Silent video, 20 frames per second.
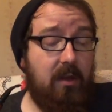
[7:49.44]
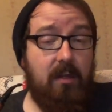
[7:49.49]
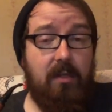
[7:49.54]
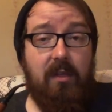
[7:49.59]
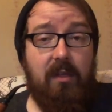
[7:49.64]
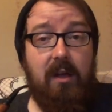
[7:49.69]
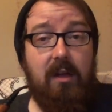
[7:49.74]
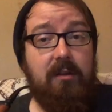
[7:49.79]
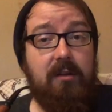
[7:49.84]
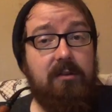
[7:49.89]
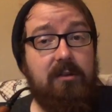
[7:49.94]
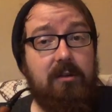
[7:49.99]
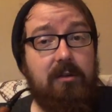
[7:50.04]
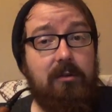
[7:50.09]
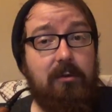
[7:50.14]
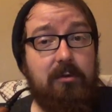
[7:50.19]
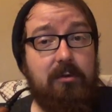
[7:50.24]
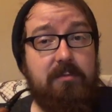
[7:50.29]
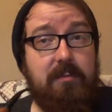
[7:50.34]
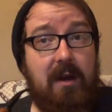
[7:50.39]
then you can
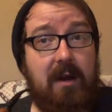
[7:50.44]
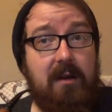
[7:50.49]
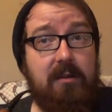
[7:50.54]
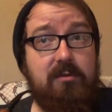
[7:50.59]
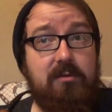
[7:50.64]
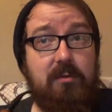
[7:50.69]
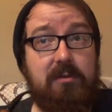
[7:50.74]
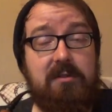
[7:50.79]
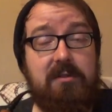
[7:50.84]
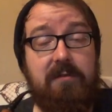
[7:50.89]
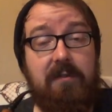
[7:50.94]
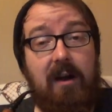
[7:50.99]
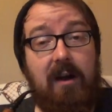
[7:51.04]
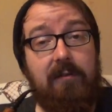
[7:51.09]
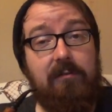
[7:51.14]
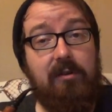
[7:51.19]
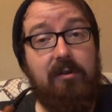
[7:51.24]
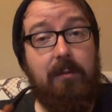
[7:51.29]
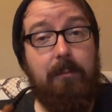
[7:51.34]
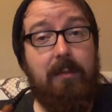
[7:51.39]
always buy a
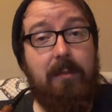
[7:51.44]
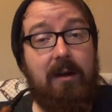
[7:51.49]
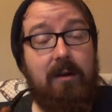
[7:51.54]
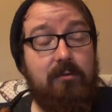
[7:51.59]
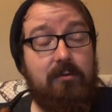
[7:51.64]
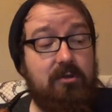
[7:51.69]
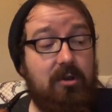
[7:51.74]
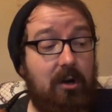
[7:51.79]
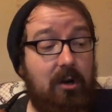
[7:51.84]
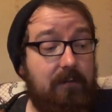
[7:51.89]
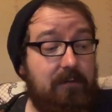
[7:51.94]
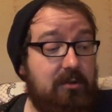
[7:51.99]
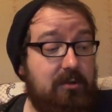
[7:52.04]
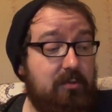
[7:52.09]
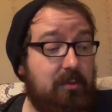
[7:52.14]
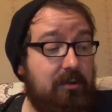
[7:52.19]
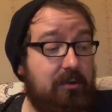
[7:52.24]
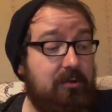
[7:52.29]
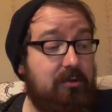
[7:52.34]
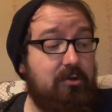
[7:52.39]
25 gram pouch. Or if you just
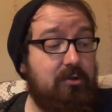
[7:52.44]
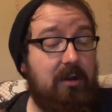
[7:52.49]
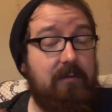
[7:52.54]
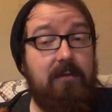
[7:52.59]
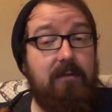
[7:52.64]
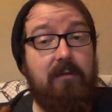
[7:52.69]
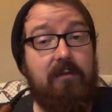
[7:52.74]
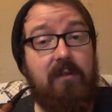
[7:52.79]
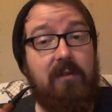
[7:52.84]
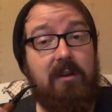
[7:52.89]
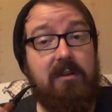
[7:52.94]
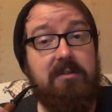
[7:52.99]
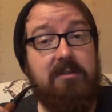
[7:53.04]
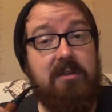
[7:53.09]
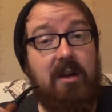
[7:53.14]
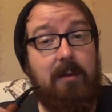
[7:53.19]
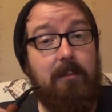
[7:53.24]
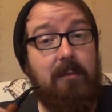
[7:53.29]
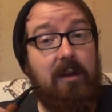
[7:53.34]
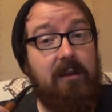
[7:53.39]
wanted to try it for the first
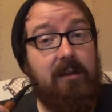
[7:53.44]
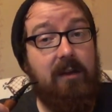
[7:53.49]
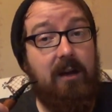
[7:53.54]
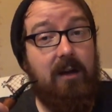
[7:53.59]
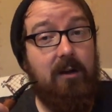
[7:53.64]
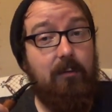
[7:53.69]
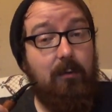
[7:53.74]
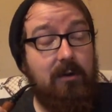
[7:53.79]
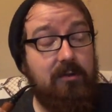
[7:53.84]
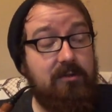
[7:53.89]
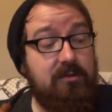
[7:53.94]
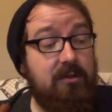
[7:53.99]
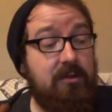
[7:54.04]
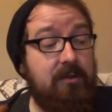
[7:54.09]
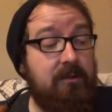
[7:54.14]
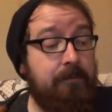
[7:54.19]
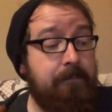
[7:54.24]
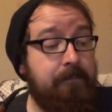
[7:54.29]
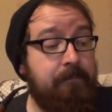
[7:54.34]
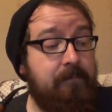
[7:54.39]
time, like I was,
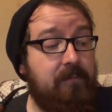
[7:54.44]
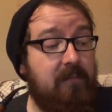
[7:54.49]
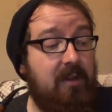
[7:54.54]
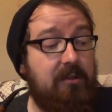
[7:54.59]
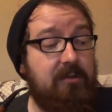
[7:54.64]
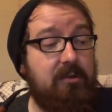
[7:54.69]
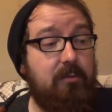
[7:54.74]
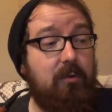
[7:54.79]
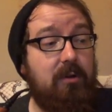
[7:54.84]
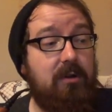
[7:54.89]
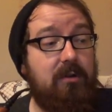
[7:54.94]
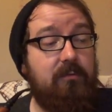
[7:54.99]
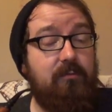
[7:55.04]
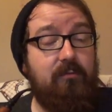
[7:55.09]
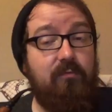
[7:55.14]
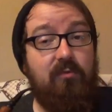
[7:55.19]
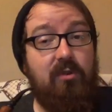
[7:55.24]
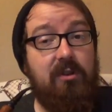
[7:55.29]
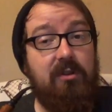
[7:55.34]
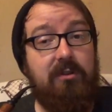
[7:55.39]
and you weren't
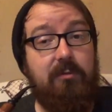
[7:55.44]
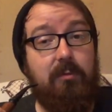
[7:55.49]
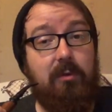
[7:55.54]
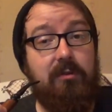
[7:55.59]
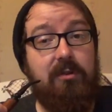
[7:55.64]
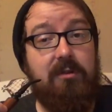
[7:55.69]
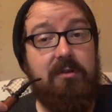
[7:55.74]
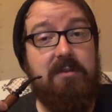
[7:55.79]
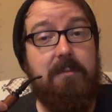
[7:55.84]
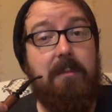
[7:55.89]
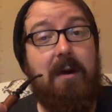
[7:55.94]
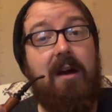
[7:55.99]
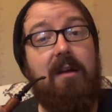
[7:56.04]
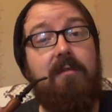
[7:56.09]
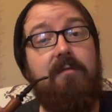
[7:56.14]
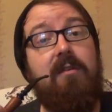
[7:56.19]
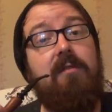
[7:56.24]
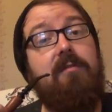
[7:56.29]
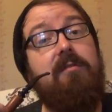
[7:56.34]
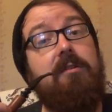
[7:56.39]
really wanting to buy
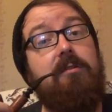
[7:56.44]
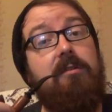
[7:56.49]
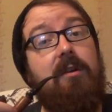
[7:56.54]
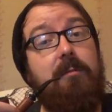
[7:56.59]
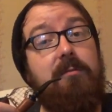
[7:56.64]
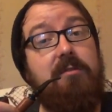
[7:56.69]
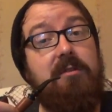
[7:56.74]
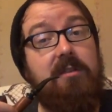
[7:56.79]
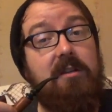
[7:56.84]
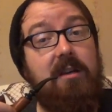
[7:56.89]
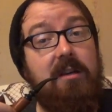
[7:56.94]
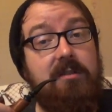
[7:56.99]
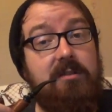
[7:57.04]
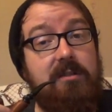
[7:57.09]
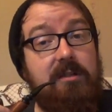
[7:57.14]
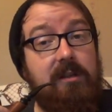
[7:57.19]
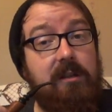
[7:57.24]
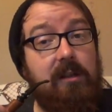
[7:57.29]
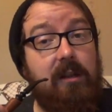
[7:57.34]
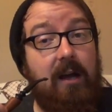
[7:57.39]
50 grams in case you
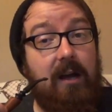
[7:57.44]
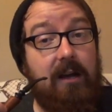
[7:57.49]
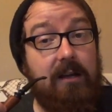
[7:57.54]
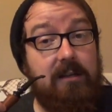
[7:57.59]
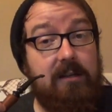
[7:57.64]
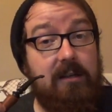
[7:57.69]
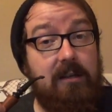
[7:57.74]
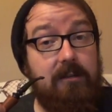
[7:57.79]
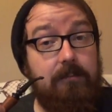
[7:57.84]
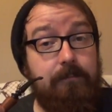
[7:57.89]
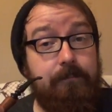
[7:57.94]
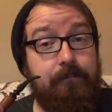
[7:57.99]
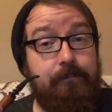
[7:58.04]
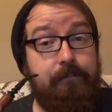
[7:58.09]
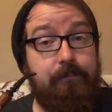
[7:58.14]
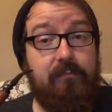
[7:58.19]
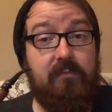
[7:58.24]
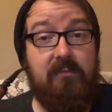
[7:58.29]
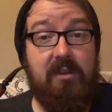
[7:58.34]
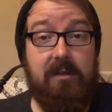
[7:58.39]
didn't like it,
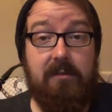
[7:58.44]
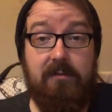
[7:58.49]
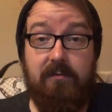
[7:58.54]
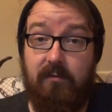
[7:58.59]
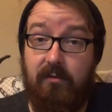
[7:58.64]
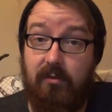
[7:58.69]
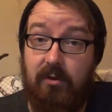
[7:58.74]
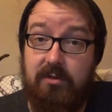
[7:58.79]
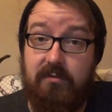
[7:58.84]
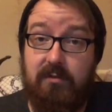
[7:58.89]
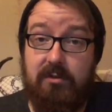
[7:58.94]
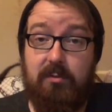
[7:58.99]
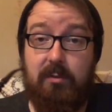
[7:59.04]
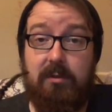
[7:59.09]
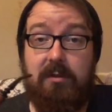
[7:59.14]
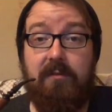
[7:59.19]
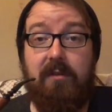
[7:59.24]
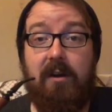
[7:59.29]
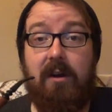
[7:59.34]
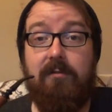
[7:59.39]
you, there is the
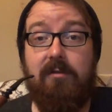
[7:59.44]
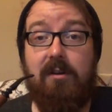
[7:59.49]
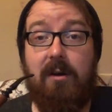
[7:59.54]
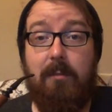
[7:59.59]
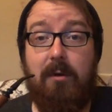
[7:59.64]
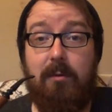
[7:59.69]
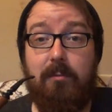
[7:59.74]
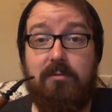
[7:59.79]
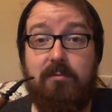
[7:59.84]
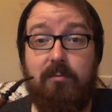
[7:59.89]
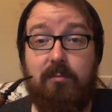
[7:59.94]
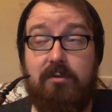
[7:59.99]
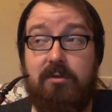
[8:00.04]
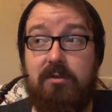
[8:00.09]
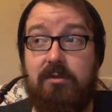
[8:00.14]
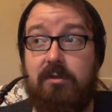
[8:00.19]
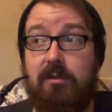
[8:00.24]
25 gram option, which is